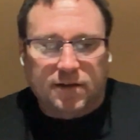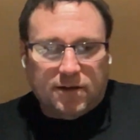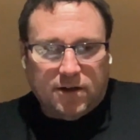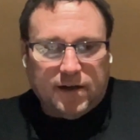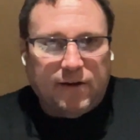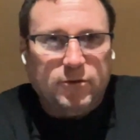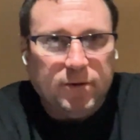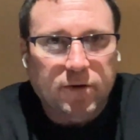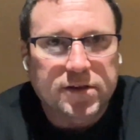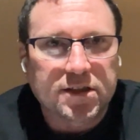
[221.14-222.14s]
All right, everybody.
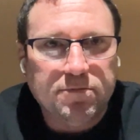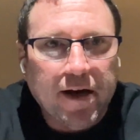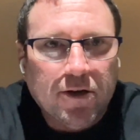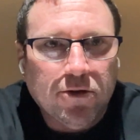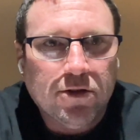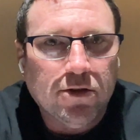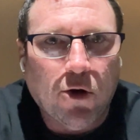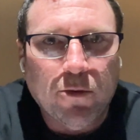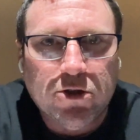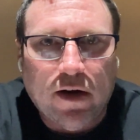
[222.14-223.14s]
Well, this is Michael
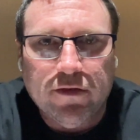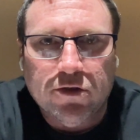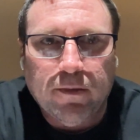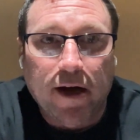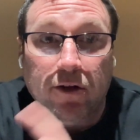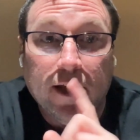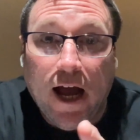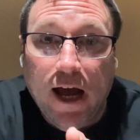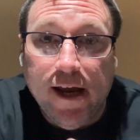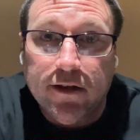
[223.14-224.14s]
Coulombe with Travels with Michael, and
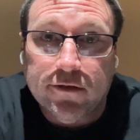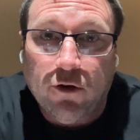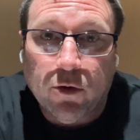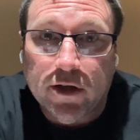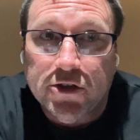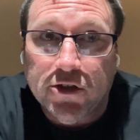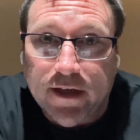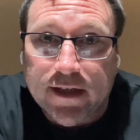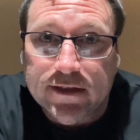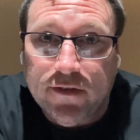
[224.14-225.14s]
I look forward to your
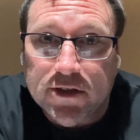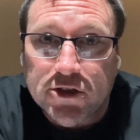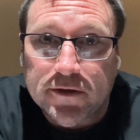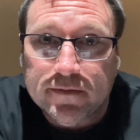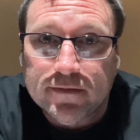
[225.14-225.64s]
next adventure.